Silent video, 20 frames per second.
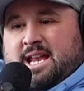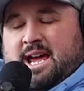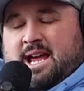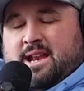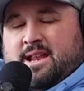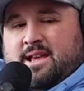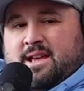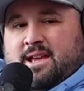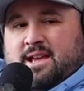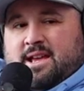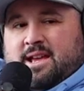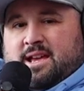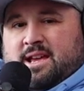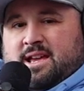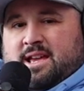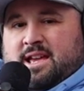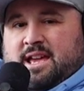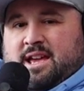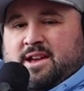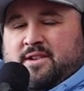that
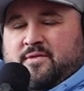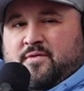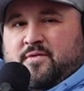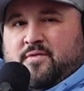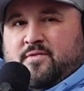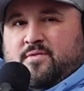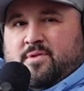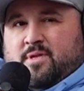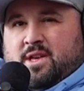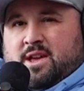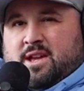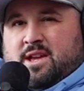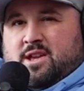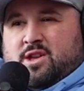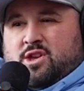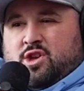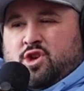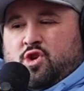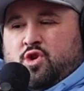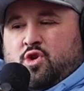if like
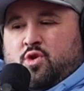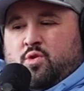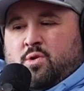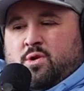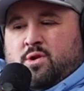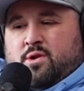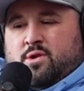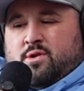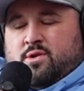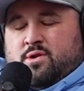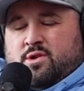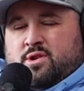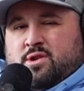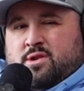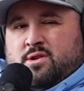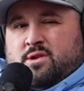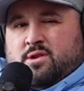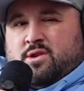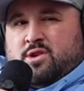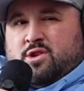you and
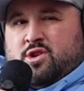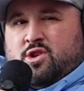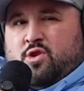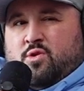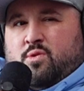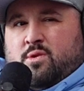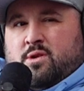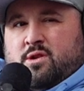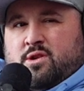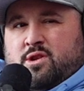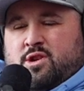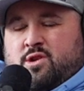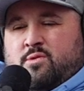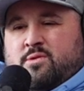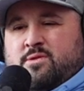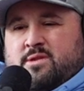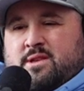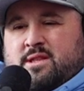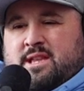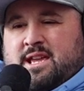
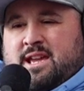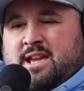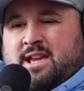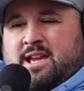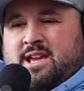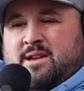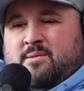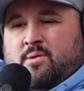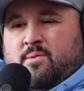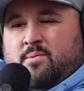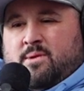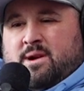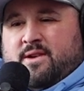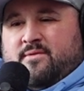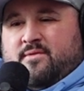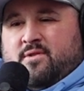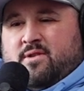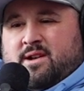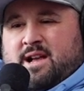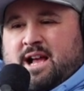the team or
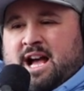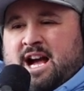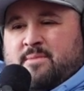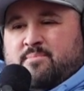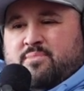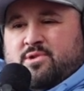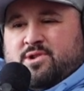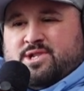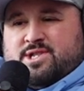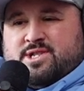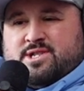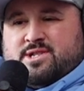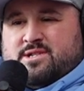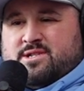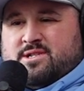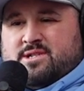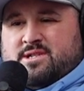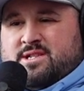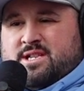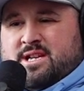whatever accomplished
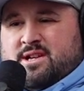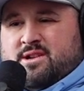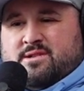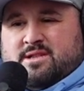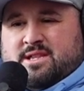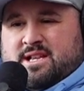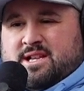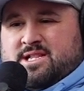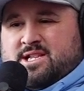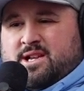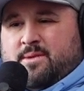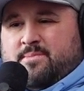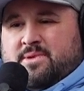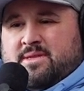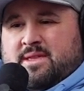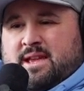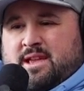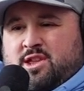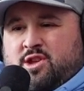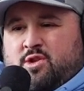did
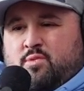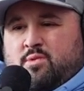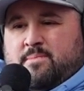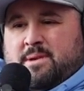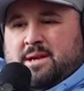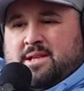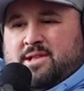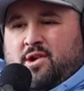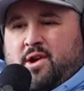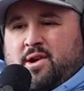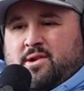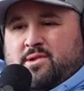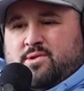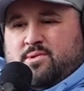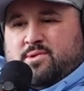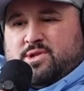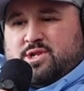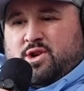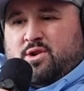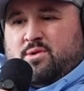something, that you would be entitled
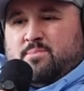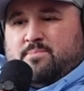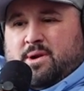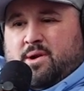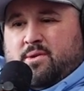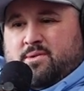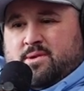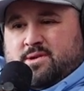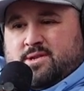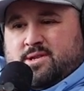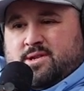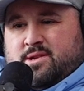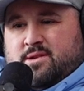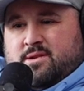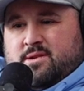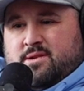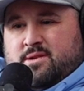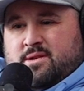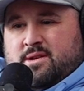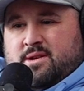to a certain bonus.
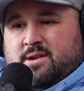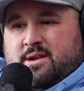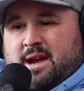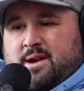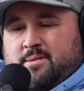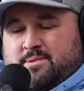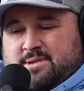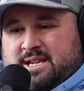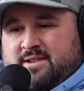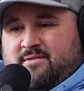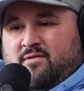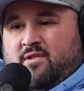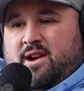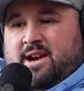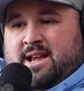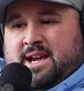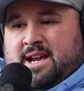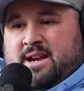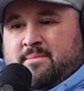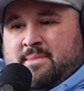And it was in
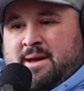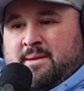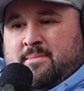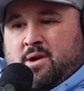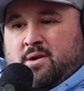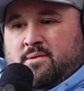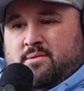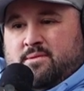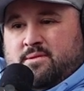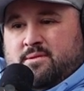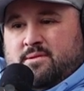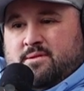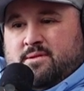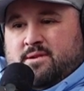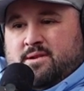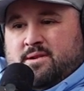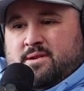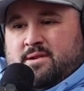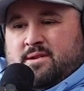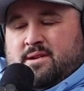writing in a memo.
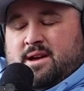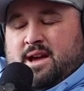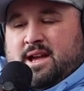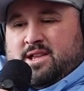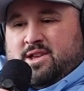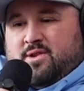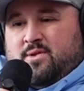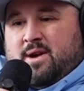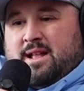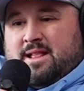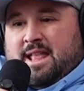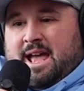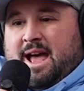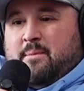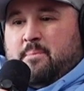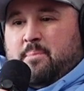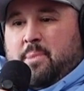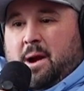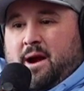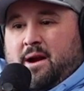And you had
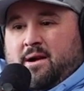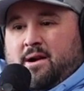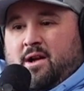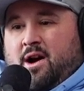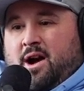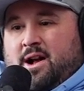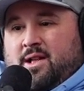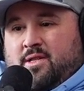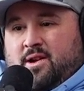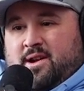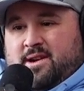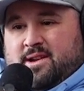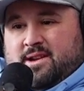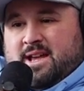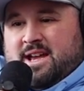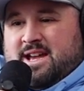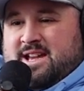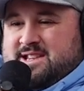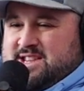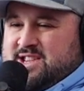that part highlighted.
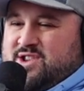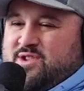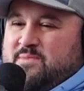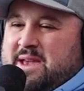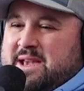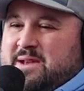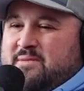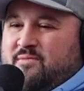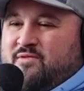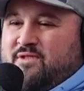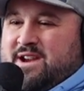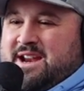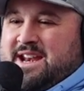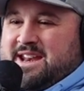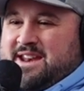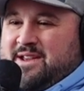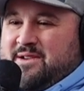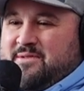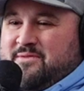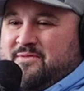Didn't you make him read
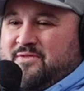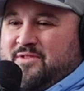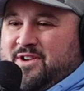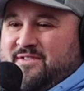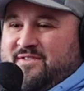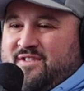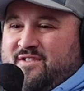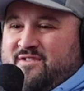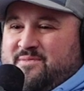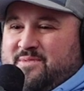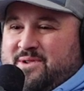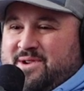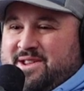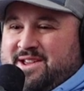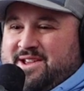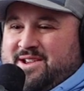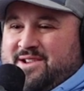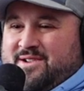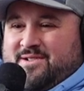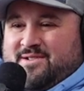it out in front of
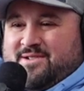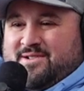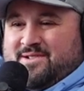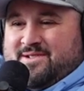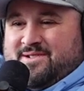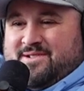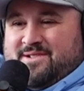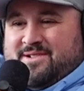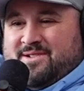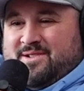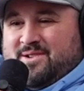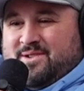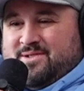everybody? No.